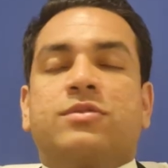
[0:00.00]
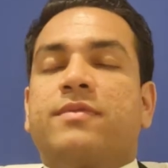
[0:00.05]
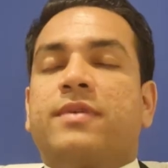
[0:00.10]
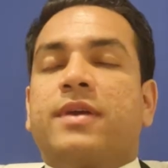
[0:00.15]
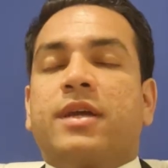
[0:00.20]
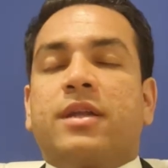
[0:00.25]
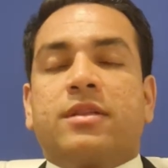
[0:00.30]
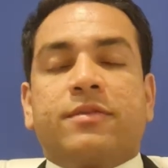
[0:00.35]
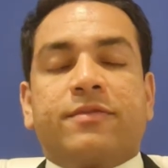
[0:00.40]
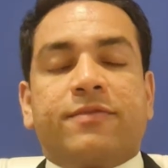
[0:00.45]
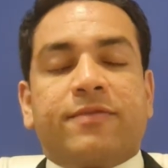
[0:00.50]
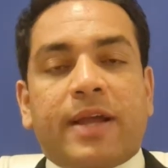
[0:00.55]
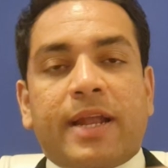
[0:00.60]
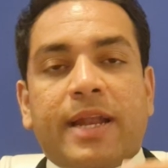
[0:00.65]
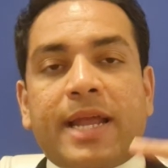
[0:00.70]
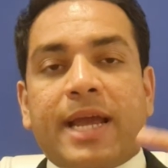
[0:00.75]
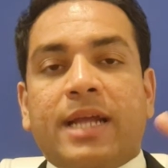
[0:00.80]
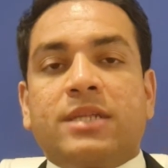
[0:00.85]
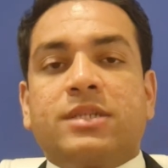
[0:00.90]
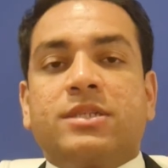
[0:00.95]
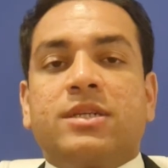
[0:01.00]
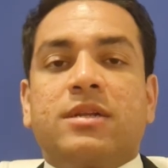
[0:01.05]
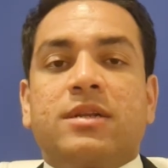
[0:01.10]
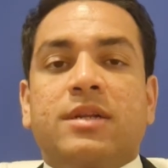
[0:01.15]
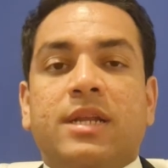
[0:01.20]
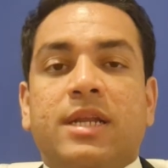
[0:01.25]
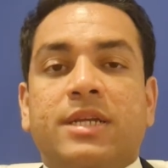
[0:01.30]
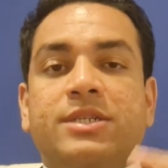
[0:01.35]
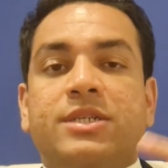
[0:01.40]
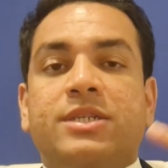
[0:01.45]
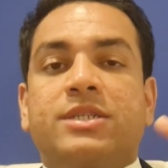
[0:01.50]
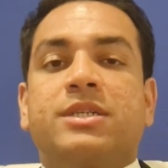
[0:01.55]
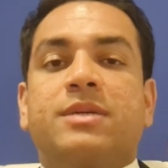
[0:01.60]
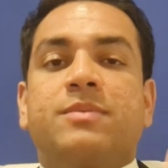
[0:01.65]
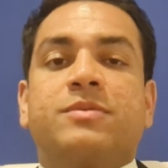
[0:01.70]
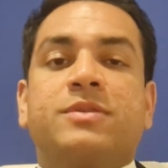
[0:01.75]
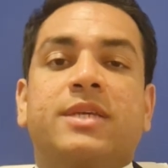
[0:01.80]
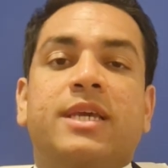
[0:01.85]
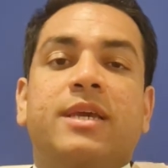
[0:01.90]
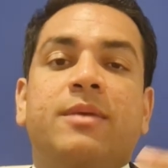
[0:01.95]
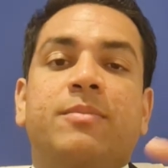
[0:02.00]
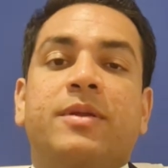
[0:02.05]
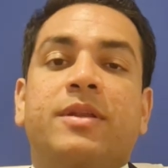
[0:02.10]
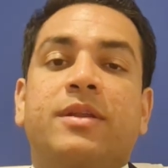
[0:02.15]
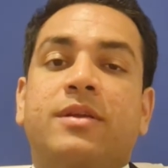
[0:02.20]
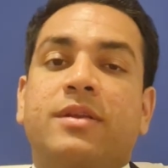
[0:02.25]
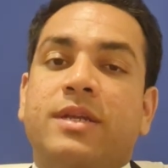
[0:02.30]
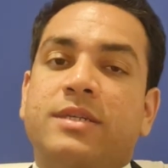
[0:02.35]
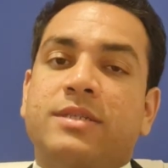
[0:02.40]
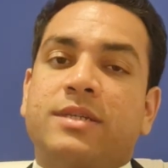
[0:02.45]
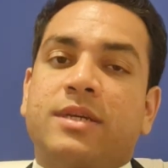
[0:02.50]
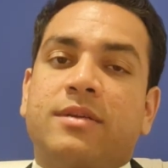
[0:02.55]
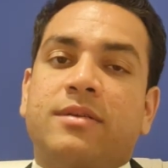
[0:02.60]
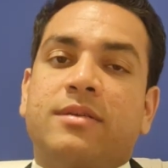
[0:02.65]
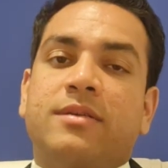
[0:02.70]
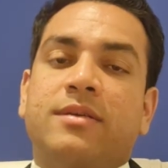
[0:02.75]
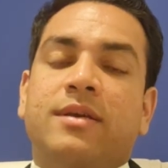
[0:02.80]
where the financial relationships keep increasing